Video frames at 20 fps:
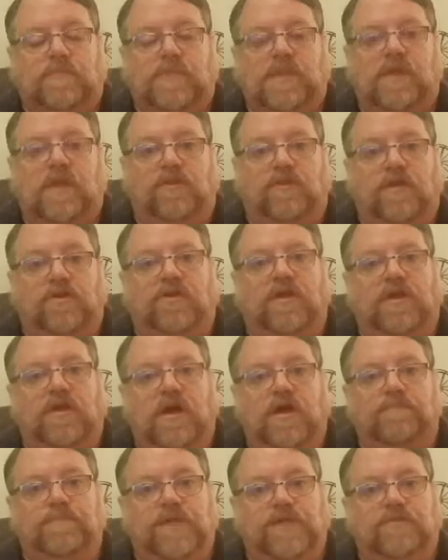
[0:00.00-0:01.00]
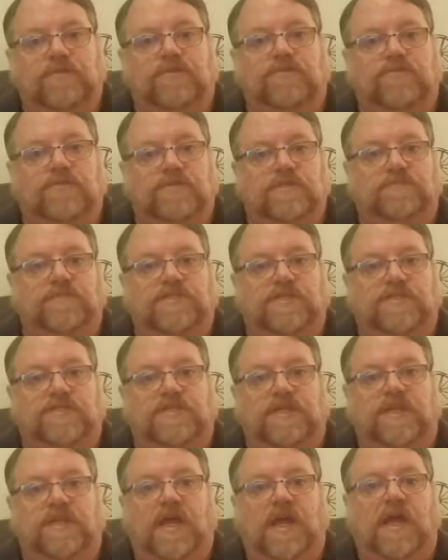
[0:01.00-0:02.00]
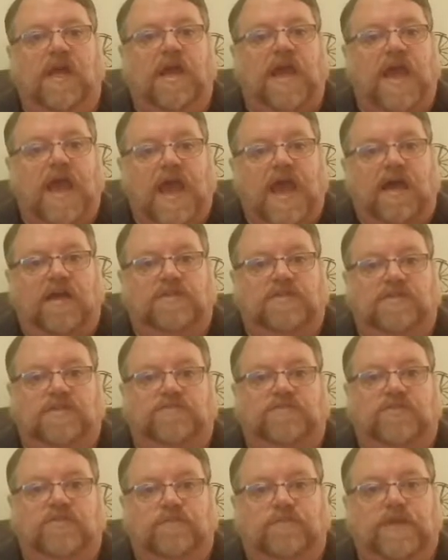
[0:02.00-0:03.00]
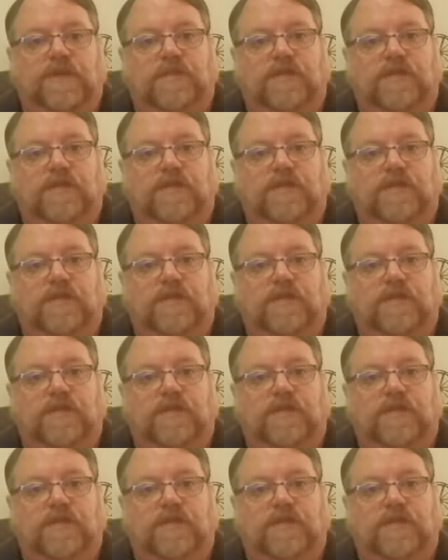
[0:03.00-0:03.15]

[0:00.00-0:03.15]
there cannot be two subsisting acts of to be